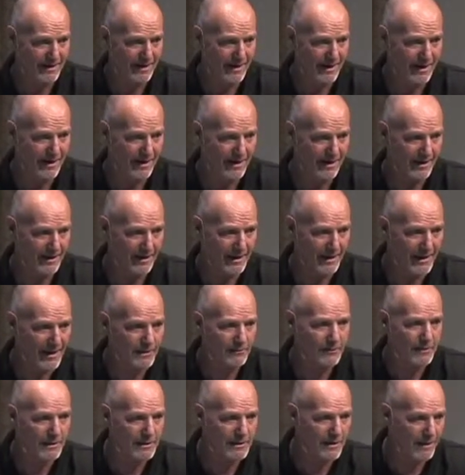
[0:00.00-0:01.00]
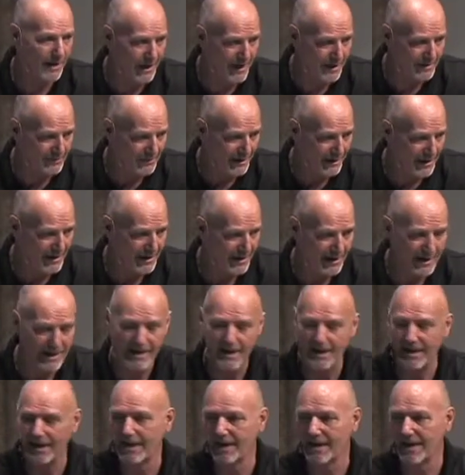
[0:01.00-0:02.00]
Uh, he would come
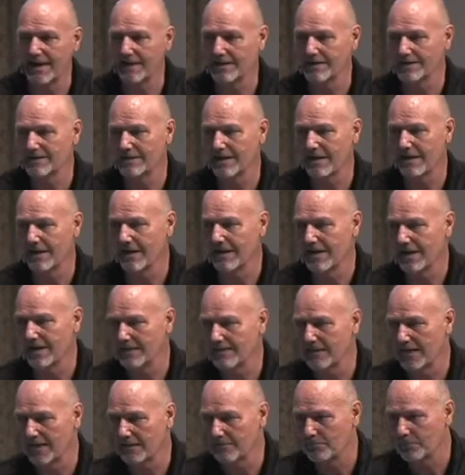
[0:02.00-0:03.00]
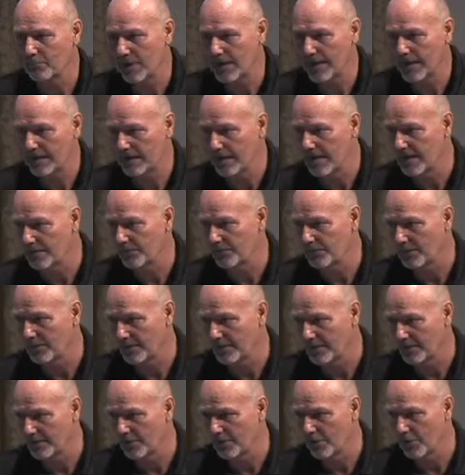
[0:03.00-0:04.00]
uh, and, uh, and, and bring
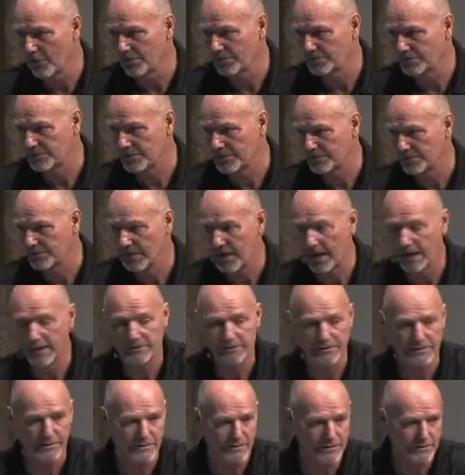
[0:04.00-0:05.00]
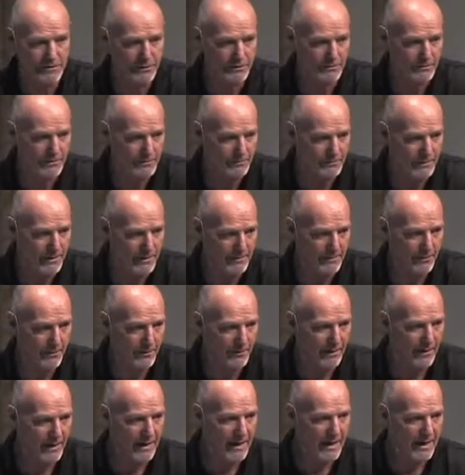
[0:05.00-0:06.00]
comfort and hope to, uh, to the Jewish
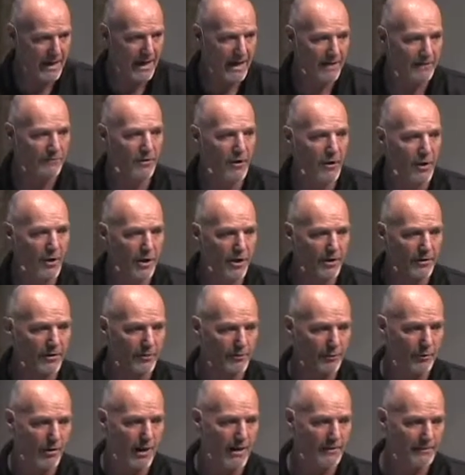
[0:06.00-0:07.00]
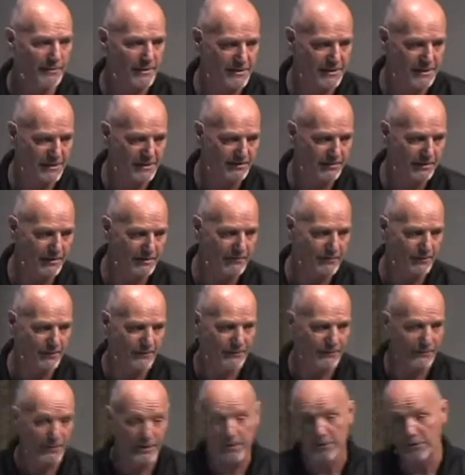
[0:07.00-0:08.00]
people. Have all the promises been
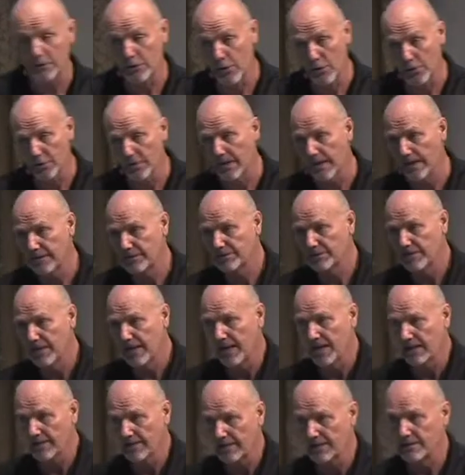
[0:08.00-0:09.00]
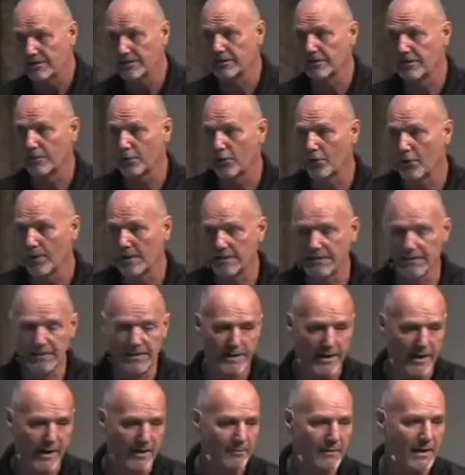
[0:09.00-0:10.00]
fulfilled? No, not yet. He's still going to
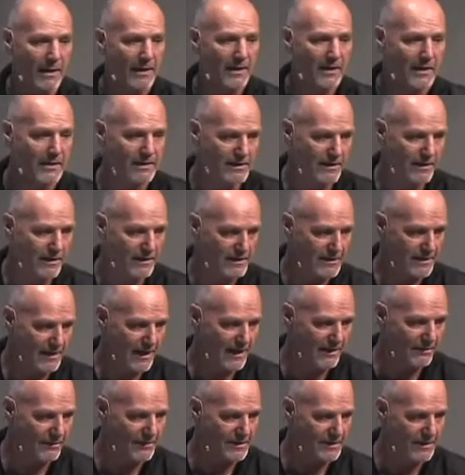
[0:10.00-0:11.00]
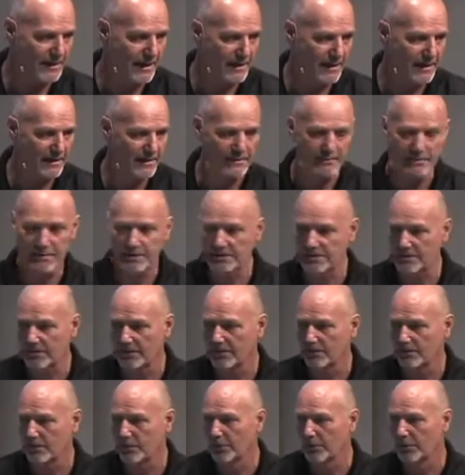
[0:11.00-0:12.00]
come. He's going to set up his kingdom. He's
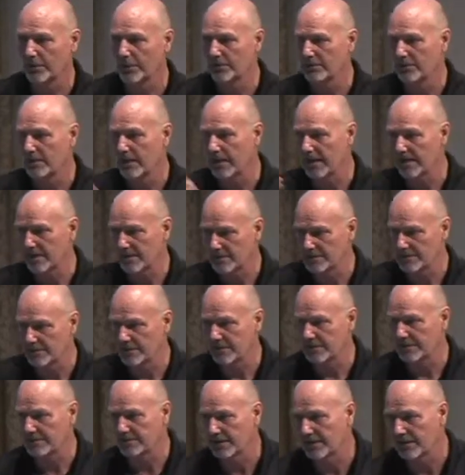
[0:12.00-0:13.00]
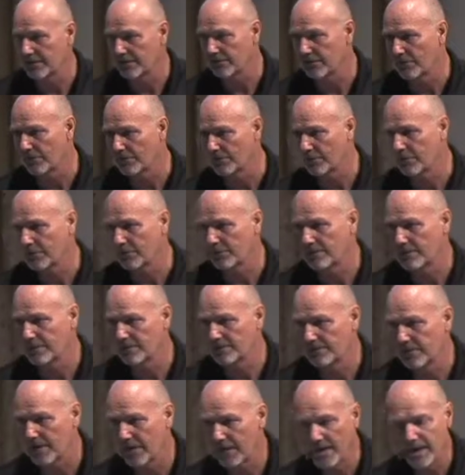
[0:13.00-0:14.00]
going to rule and reign. He's going to sit on the throne
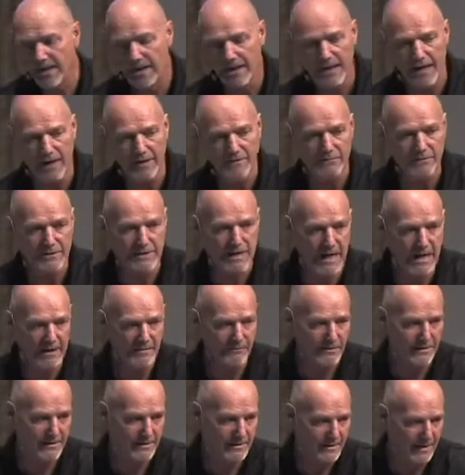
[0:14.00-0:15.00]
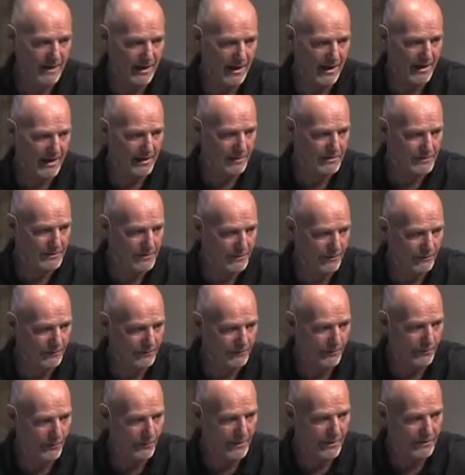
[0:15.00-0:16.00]
of, uh, of David uh, and so
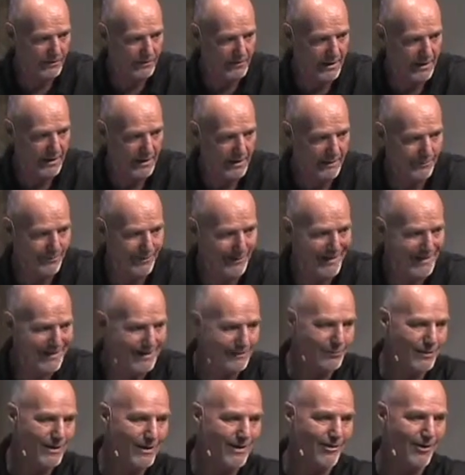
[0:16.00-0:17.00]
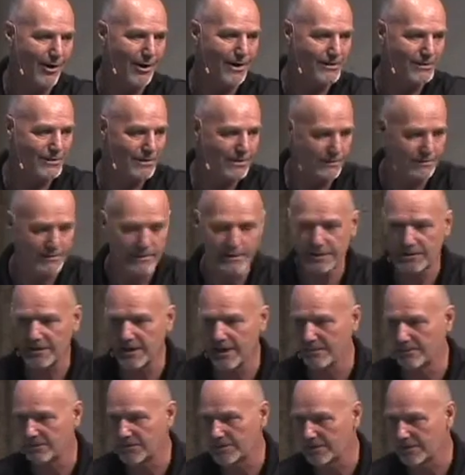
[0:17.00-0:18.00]
forth. But in regards to
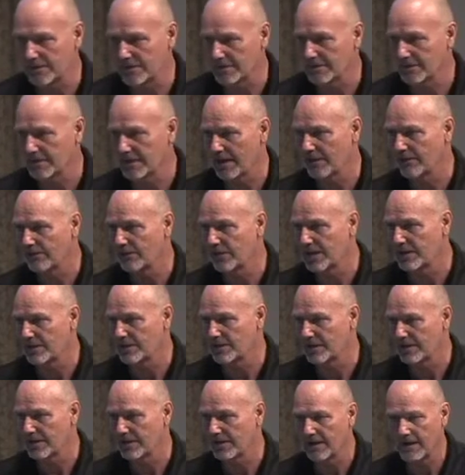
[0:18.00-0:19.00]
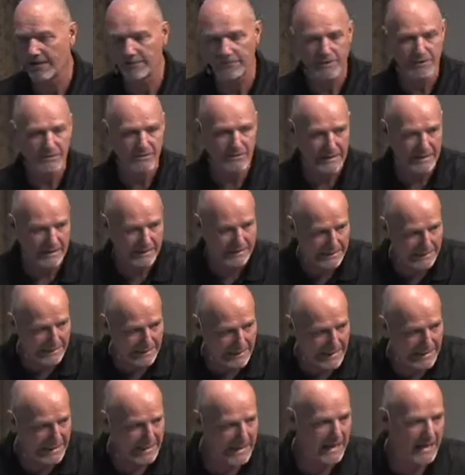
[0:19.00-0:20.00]
redemption and salvation and everything
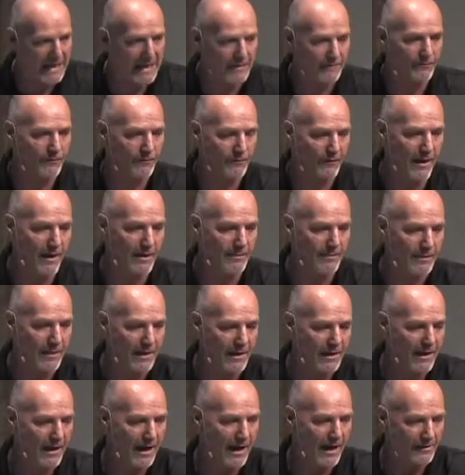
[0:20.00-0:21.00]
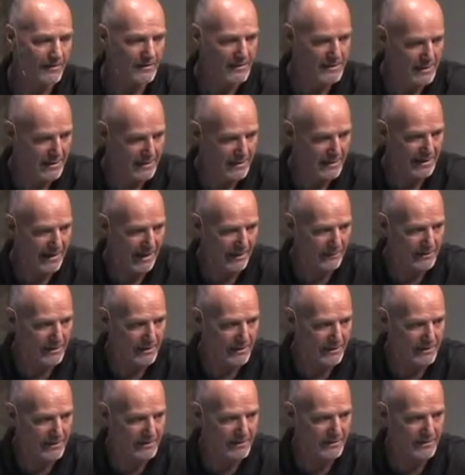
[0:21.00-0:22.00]
leading from uh, sin
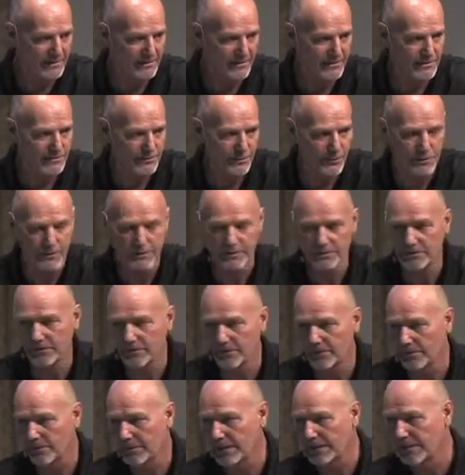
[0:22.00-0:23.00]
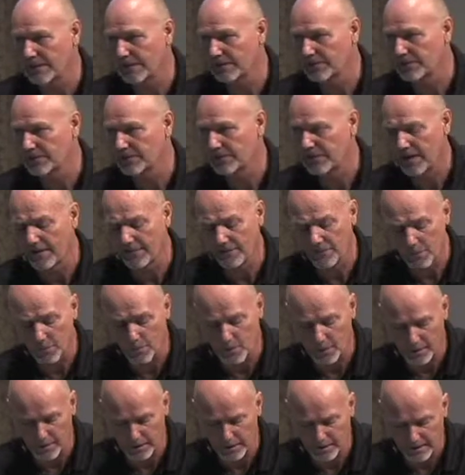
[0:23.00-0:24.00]
coming into this world to the redemption of the
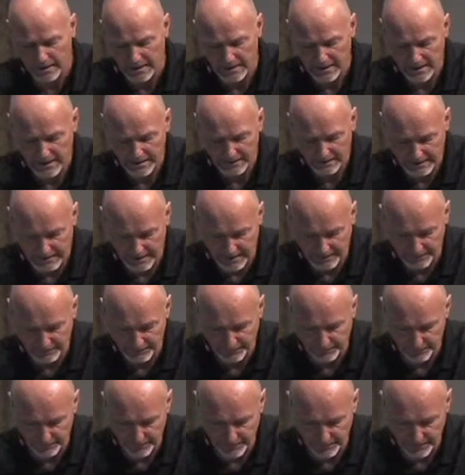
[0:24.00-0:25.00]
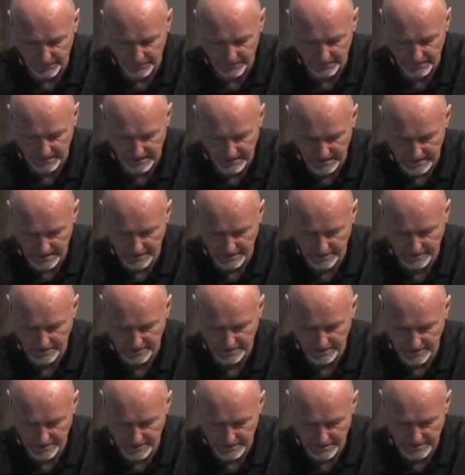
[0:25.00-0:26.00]
world, they are fulfilled
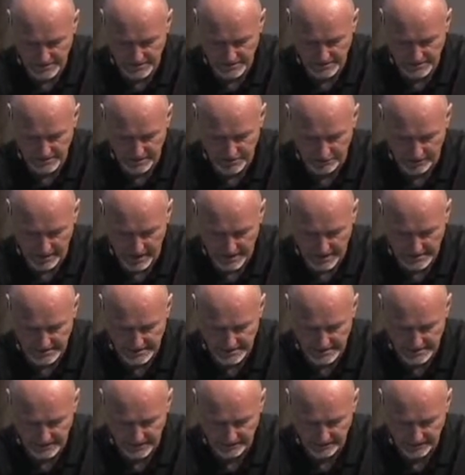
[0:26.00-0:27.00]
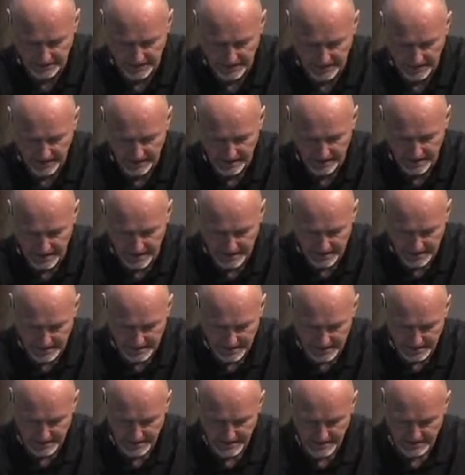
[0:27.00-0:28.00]
in Jesus Christ. Uh,
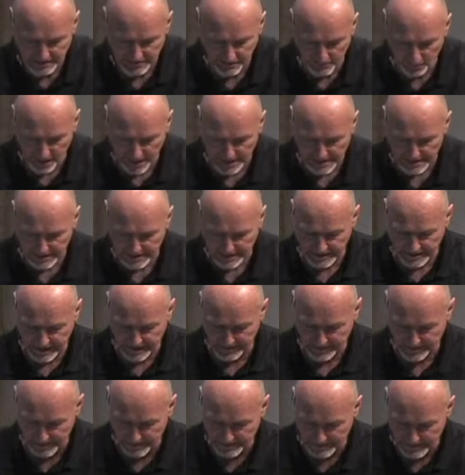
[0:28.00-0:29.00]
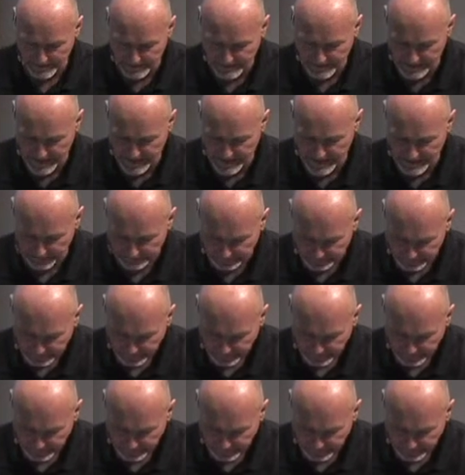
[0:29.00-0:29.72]
he was the coming Messiah.